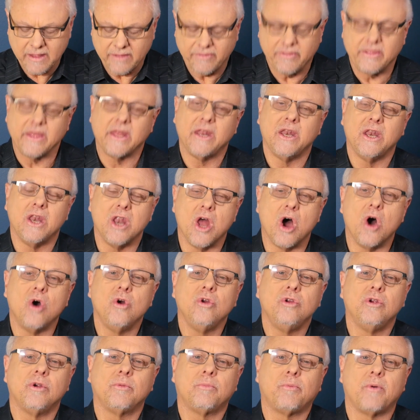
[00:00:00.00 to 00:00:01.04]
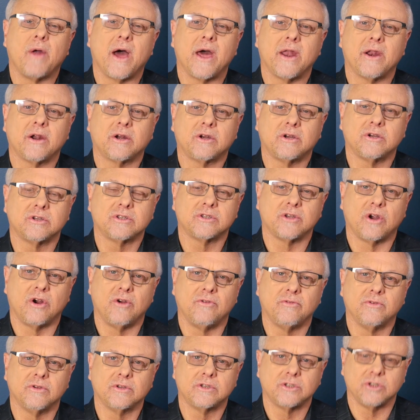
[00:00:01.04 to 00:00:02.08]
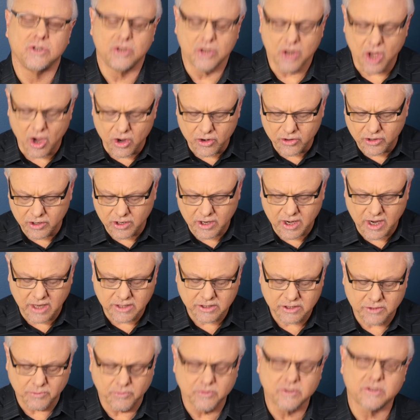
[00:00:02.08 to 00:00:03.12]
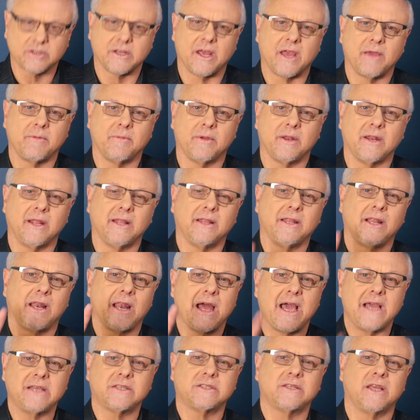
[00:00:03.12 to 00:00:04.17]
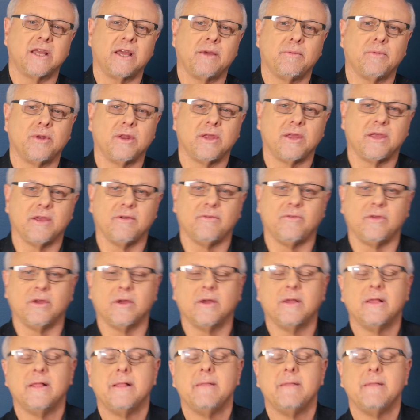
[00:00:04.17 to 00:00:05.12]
then know your product or service, know your customer segment, and the last thing I'm going to give you,